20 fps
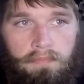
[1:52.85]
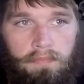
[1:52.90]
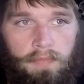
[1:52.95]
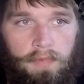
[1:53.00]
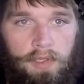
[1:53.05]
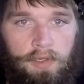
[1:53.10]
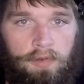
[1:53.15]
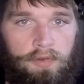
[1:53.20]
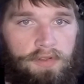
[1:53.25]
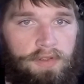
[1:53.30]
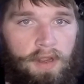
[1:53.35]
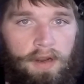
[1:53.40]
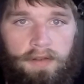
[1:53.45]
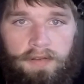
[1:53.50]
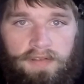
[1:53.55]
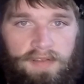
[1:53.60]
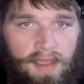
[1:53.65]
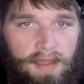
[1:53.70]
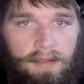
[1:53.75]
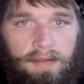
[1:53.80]
you start
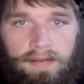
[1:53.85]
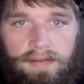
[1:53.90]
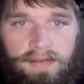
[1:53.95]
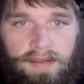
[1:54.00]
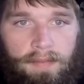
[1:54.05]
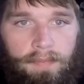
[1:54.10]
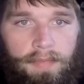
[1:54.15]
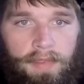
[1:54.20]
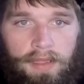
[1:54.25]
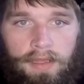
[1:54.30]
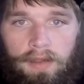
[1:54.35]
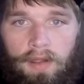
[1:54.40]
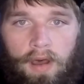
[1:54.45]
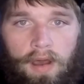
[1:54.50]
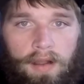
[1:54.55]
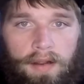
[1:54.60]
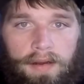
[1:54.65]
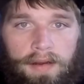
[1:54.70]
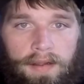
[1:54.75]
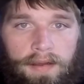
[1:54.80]
selling something
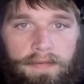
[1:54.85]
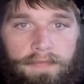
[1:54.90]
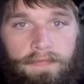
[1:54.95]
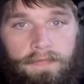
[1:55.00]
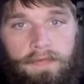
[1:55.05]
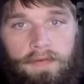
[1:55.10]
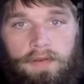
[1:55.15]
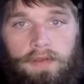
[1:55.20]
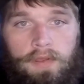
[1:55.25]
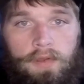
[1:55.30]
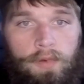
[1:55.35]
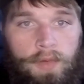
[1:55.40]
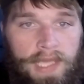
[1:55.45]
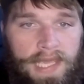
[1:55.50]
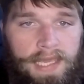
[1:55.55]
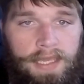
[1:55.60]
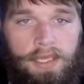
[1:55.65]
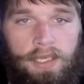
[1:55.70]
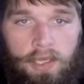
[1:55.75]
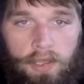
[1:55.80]
long enough, you
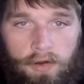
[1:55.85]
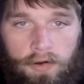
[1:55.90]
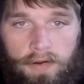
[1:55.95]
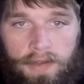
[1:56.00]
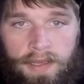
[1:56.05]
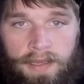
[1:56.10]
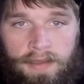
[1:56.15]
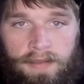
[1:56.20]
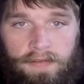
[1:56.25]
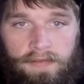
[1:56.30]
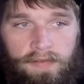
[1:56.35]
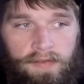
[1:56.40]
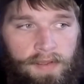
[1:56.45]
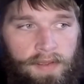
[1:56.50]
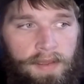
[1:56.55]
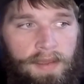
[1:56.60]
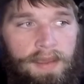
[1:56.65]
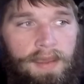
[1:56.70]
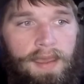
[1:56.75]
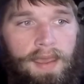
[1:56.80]
get curious,
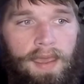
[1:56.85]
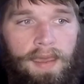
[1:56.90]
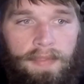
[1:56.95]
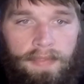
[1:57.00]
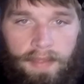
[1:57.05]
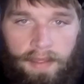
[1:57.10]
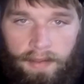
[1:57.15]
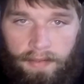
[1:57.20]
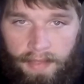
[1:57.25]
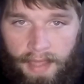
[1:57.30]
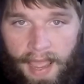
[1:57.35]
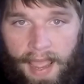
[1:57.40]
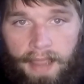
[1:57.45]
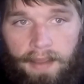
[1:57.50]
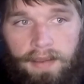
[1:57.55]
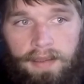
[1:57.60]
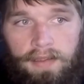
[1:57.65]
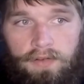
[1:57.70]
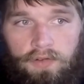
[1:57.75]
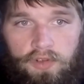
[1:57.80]
and then
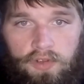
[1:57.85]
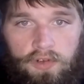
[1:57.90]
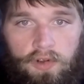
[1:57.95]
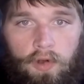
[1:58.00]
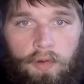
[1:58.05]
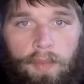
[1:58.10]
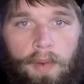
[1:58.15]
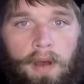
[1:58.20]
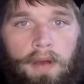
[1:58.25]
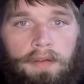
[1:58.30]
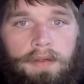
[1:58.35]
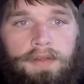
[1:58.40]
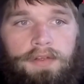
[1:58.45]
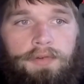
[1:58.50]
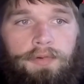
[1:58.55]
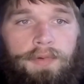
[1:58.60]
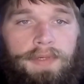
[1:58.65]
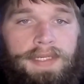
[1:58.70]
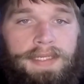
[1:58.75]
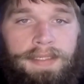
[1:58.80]
that can snowball
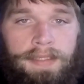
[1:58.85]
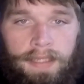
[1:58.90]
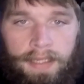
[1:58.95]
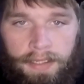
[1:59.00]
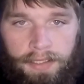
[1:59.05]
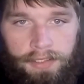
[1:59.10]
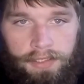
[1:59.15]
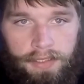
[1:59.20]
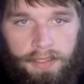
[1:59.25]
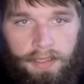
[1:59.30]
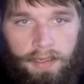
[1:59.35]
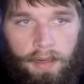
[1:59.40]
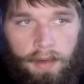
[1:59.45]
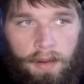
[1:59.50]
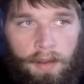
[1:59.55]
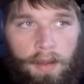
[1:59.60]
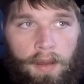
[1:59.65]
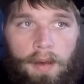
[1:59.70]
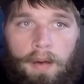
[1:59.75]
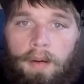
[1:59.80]
into an addiction.
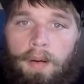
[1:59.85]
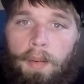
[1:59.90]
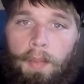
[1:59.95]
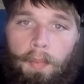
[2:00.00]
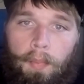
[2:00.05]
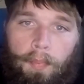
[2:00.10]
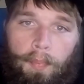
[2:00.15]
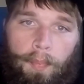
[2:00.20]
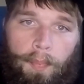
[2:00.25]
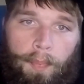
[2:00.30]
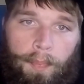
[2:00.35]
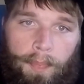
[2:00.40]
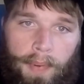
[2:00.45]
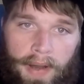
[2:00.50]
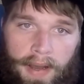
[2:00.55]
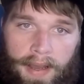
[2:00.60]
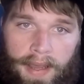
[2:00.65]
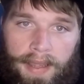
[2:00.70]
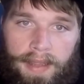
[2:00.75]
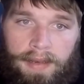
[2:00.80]

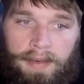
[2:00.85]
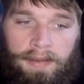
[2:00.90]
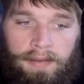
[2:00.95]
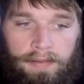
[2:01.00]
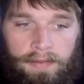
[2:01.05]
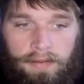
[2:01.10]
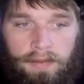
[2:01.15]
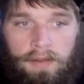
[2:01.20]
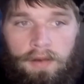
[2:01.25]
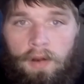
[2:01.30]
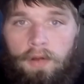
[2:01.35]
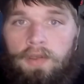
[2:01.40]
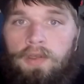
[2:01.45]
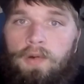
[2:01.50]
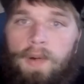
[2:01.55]
But, you